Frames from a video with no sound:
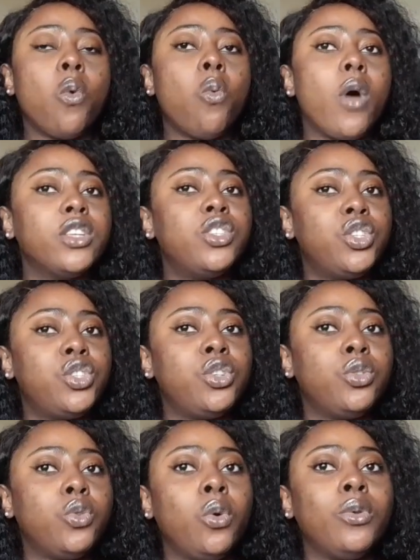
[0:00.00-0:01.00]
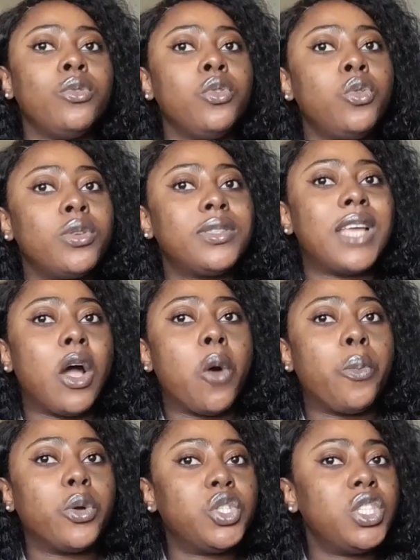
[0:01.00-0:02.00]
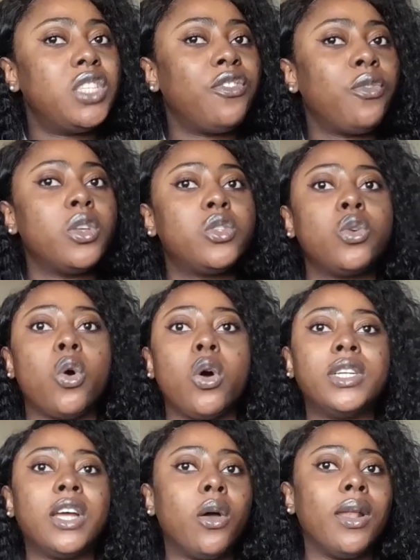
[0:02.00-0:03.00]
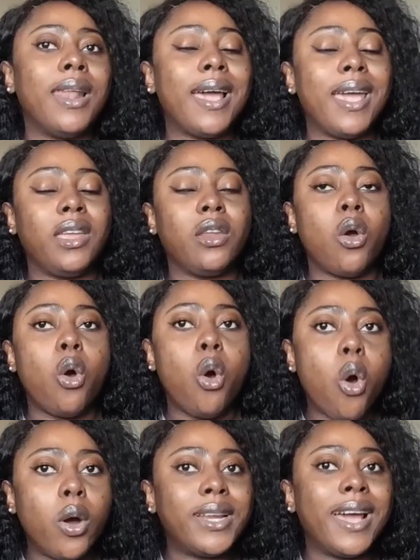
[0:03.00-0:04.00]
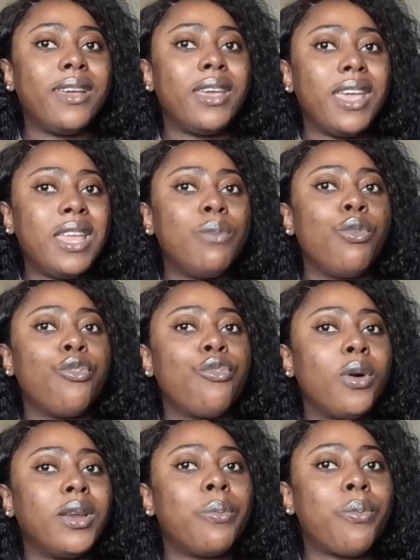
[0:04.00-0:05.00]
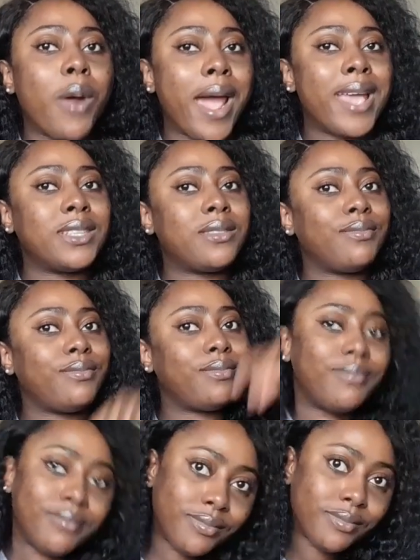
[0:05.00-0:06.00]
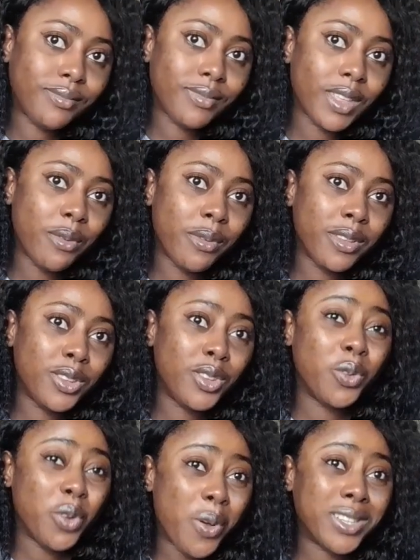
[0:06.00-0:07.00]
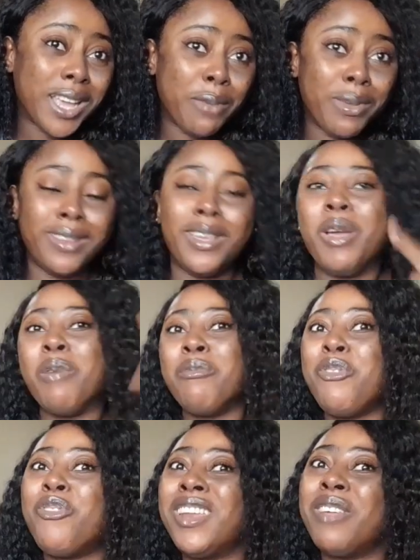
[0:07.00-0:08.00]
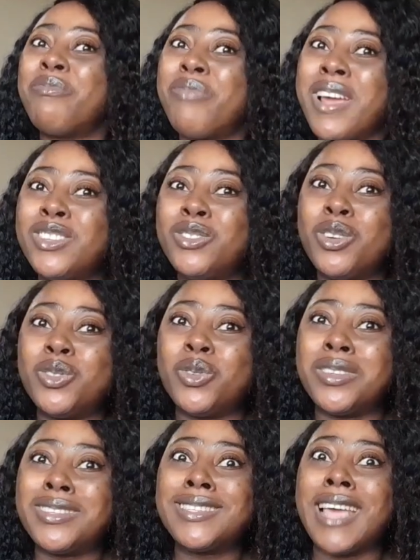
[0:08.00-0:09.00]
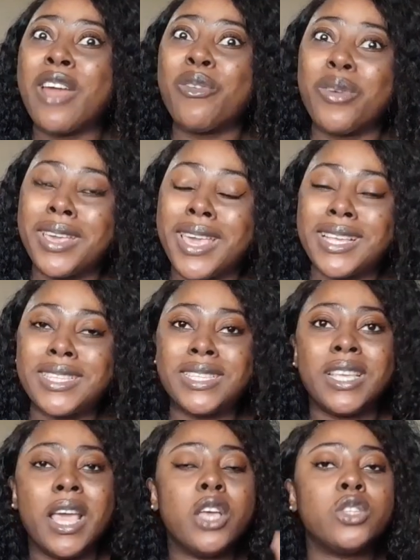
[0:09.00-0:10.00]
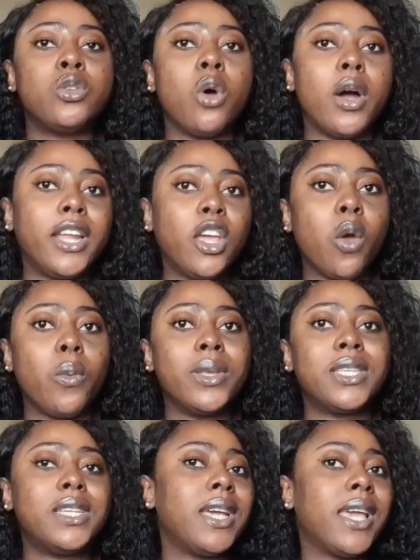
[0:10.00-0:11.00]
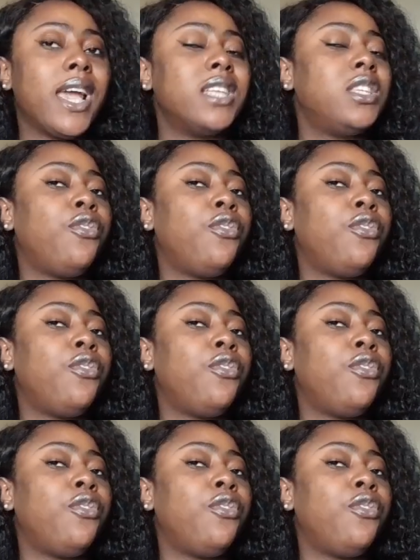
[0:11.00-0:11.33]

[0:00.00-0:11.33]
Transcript: What you should do, use that opportunity. If you want to order online, order it before the price, you know what I mean? Before the price does what? Skyrockets. So order your winter jacket.